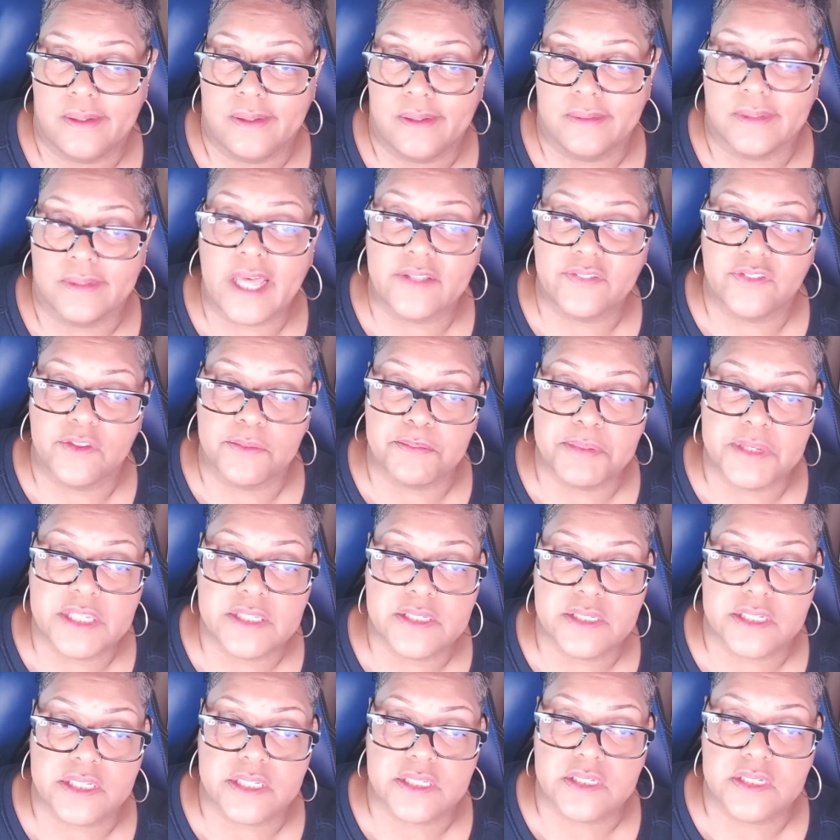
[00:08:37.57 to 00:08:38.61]
like the
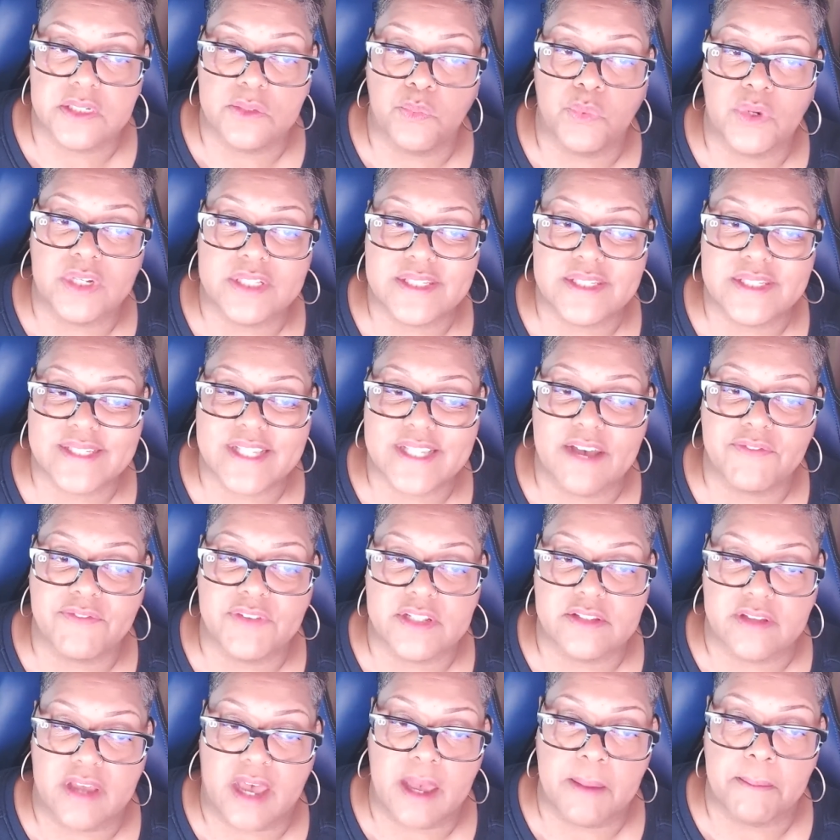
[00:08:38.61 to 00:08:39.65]

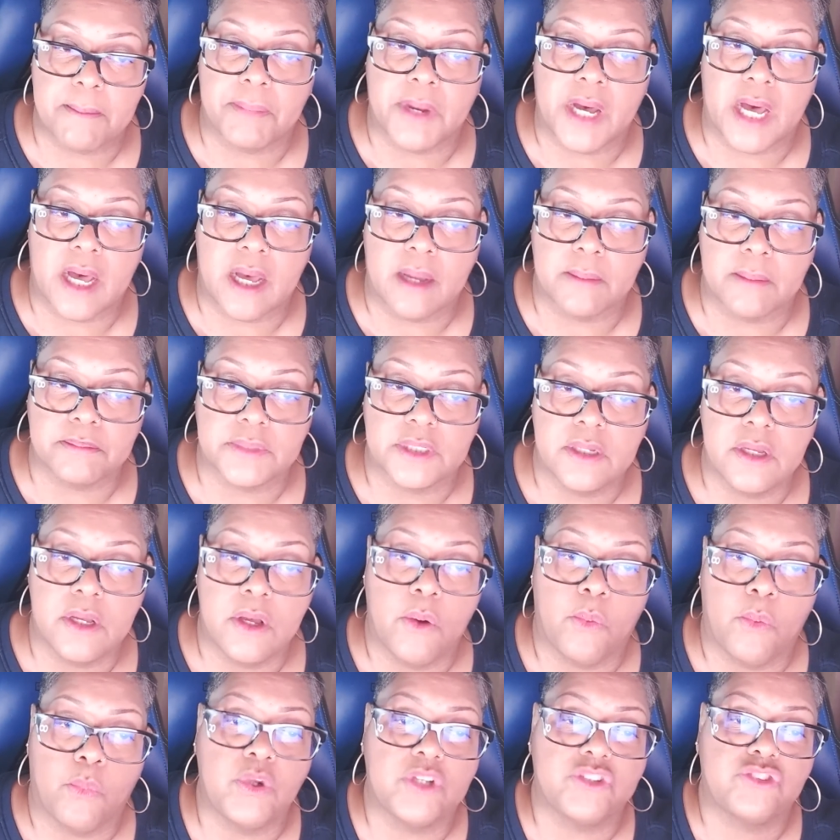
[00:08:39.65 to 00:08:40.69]
B-61-7 type bomb,
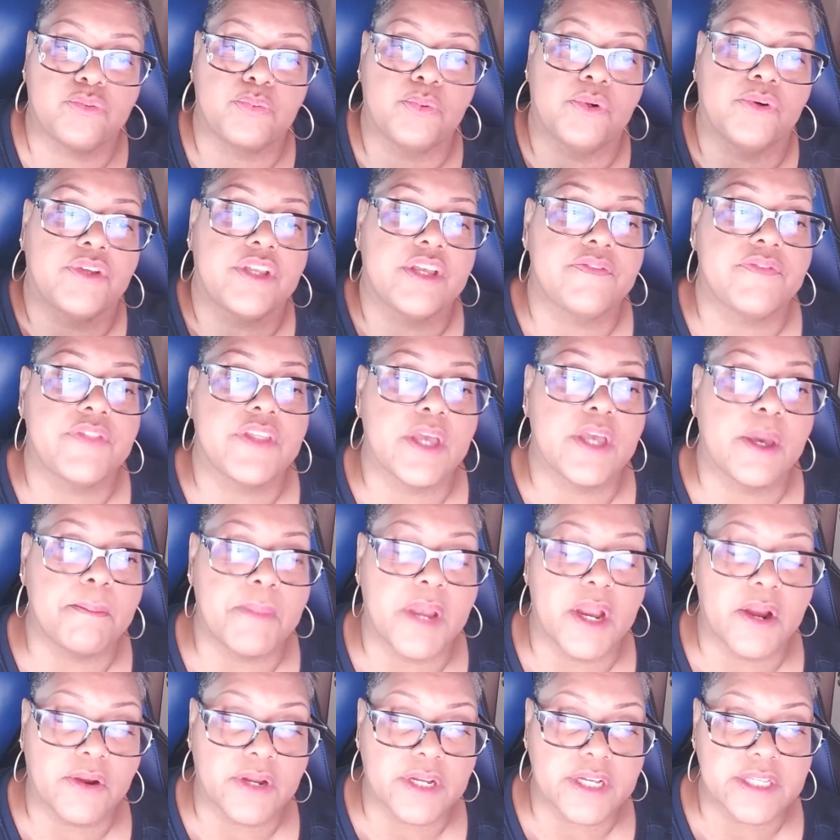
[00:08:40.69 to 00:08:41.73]
which will give the
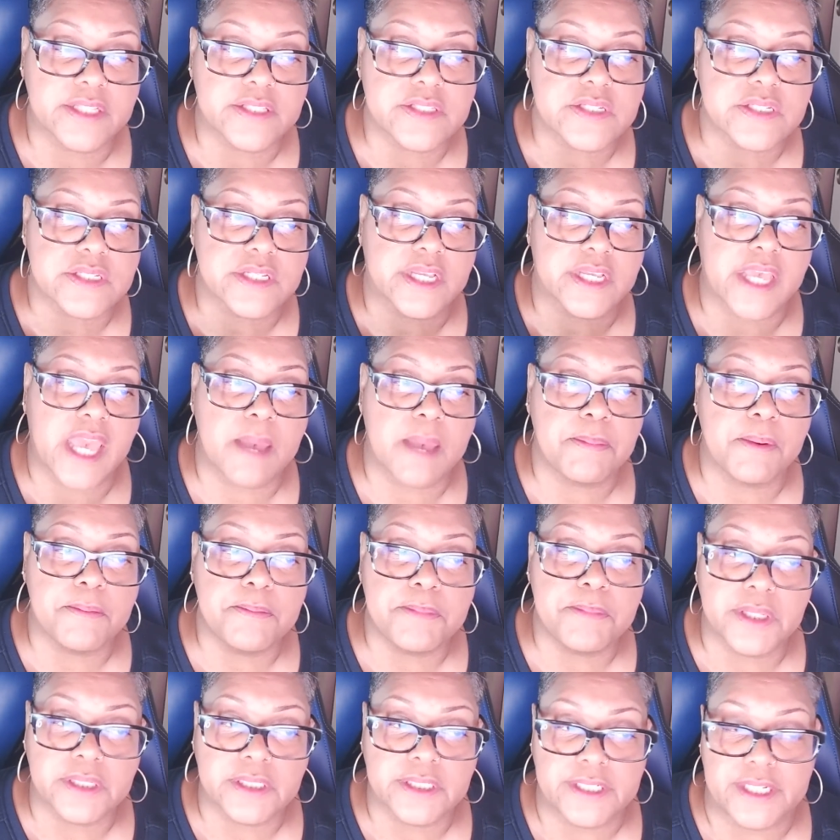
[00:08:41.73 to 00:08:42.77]
Americans the
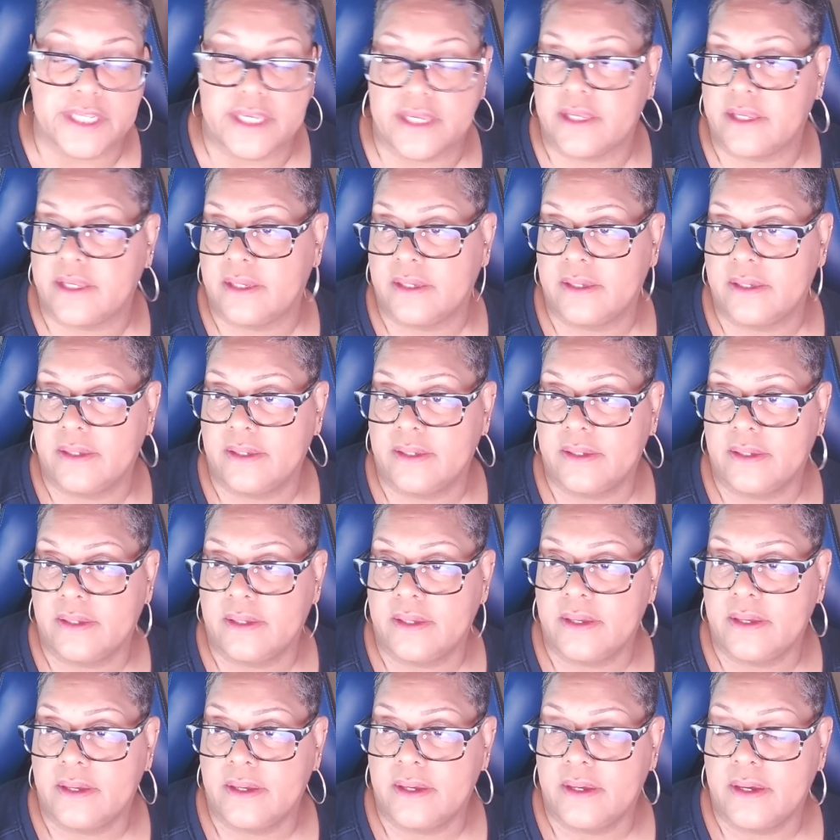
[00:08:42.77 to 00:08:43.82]
capability
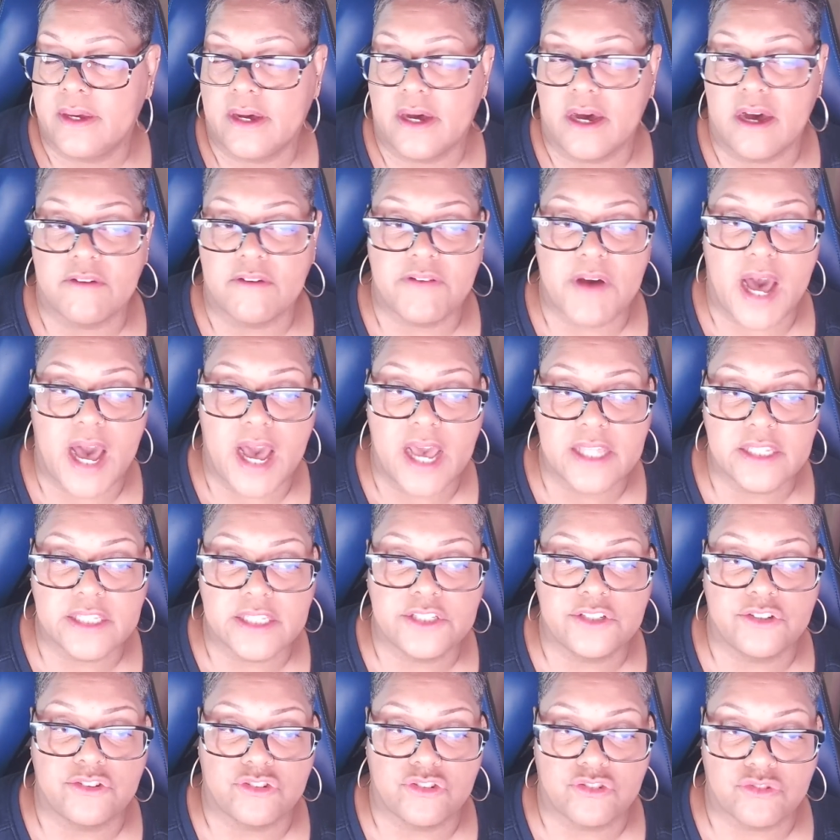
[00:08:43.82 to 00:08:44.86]
of highly
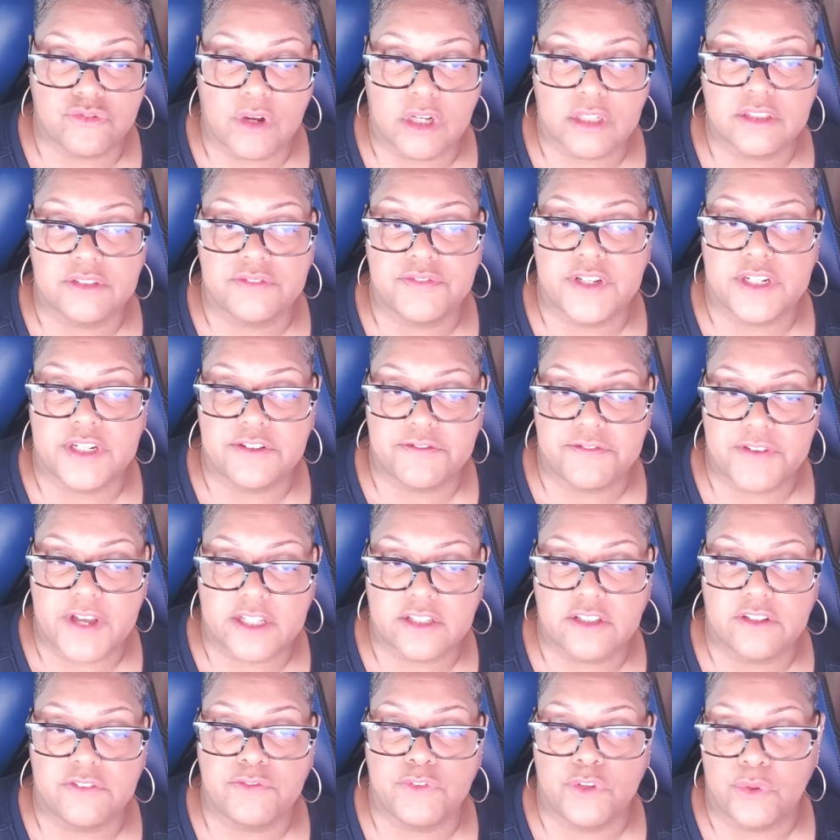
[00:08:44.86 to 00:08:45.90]
destructive and
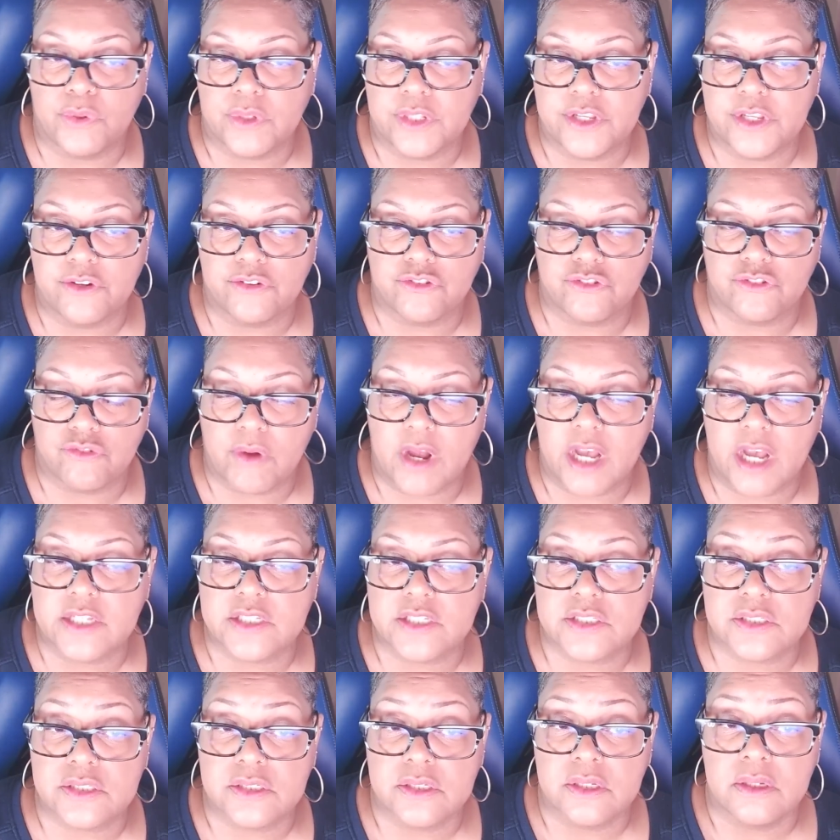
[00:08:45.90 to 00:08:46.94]
effective nuclear
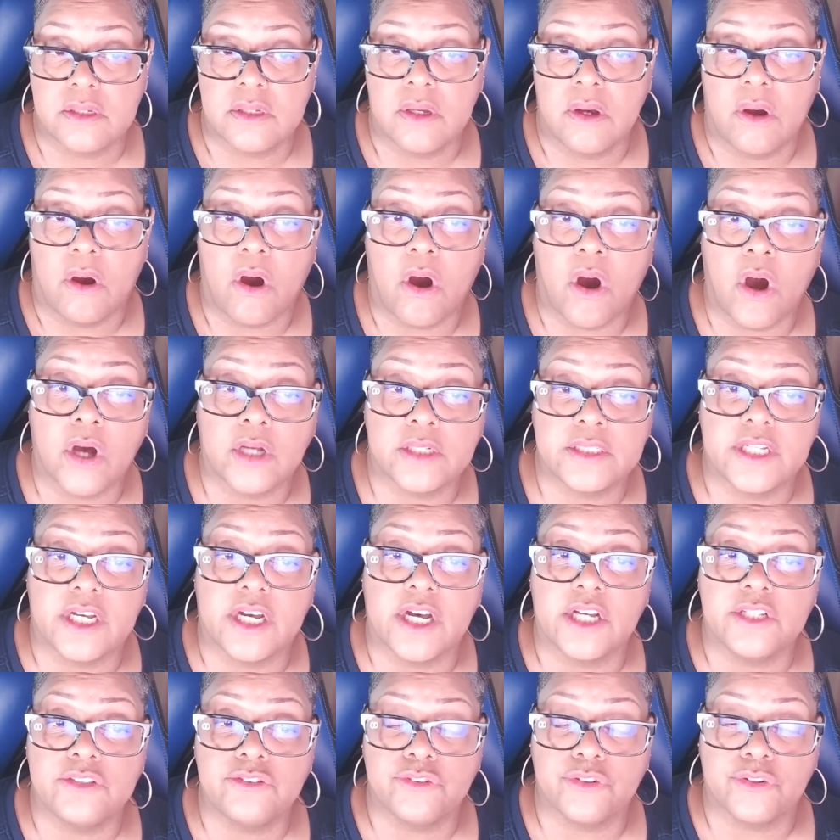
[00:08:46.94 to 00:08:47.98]
strikes on
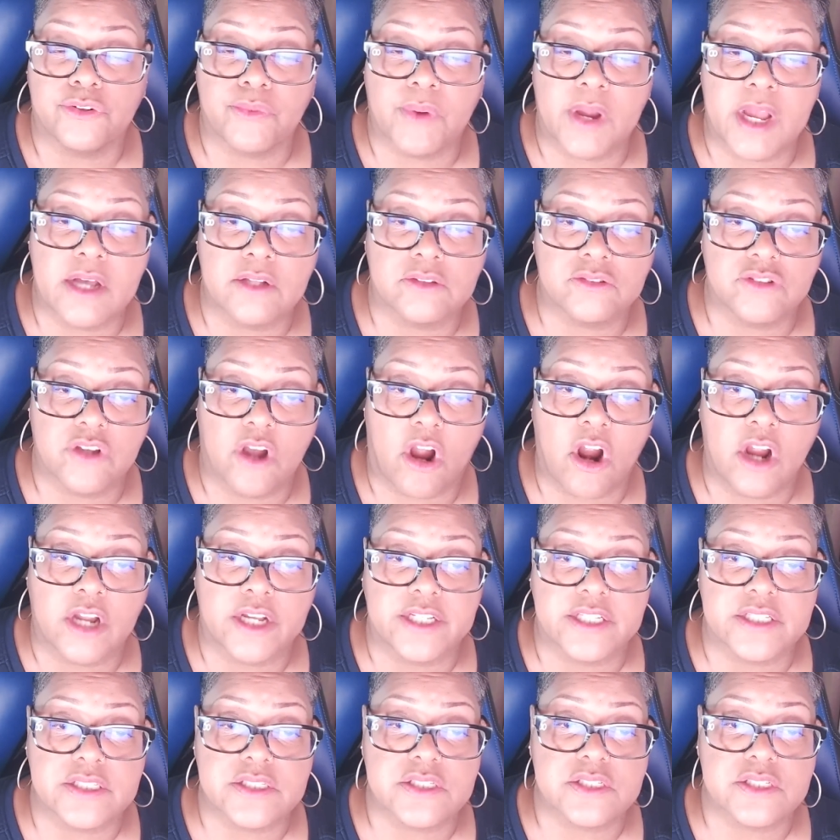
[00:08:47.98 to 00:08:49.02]
underground
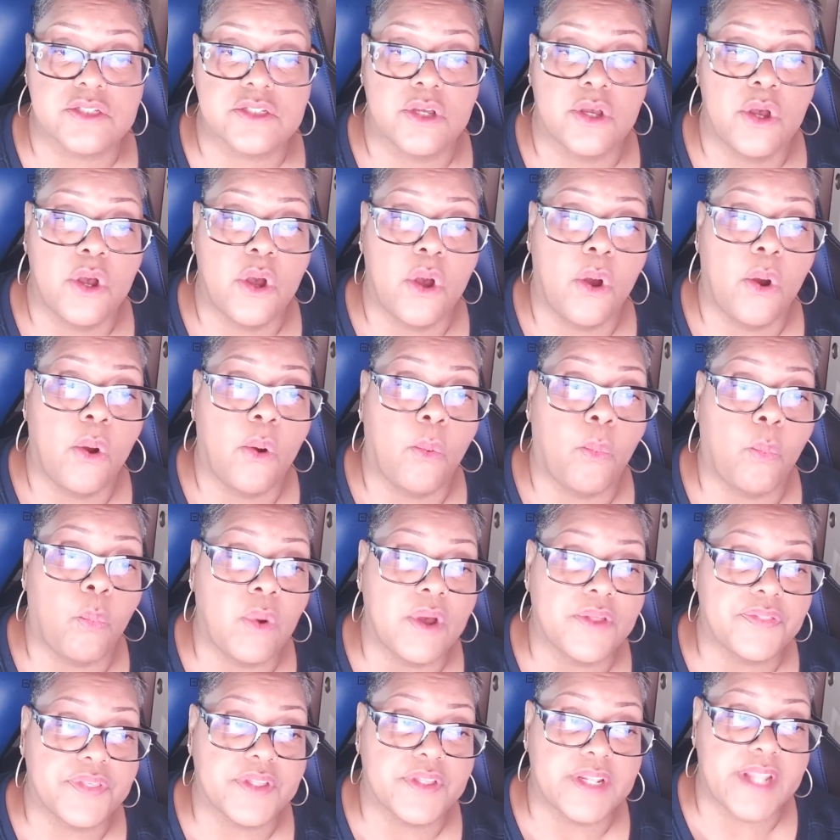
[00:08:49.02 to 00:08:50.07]
targets
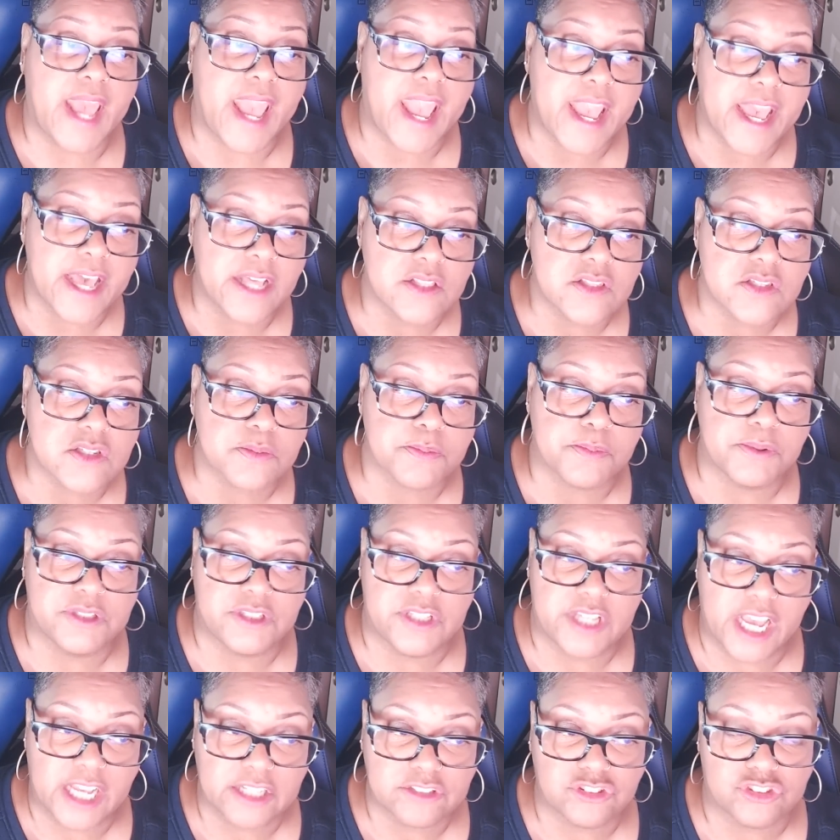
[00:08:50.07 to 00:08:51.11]
with enhanced
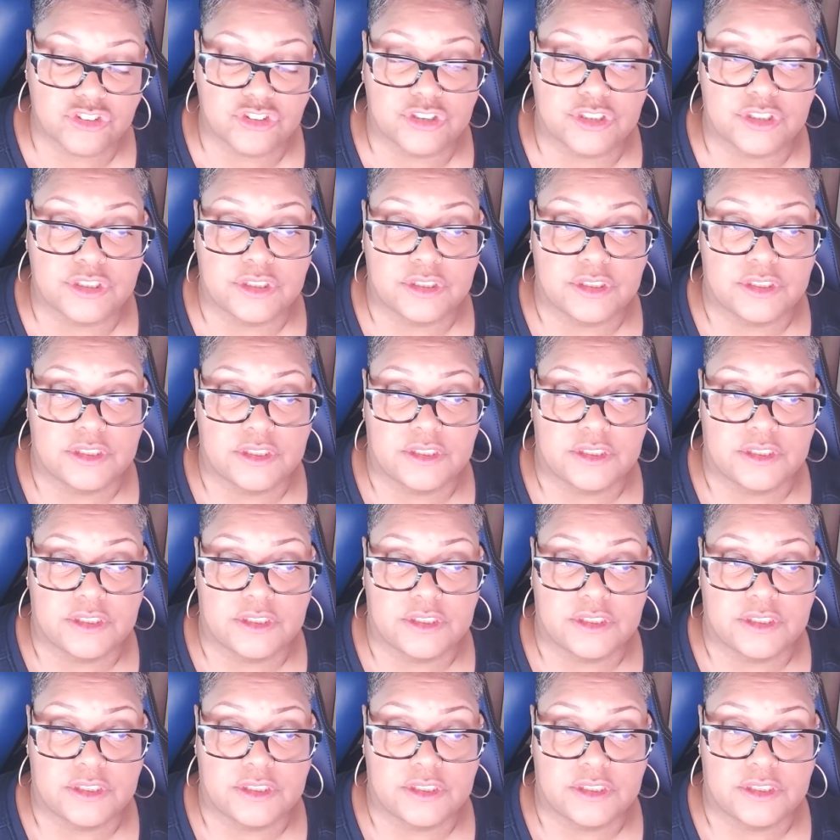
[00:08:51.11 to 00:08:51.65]
protection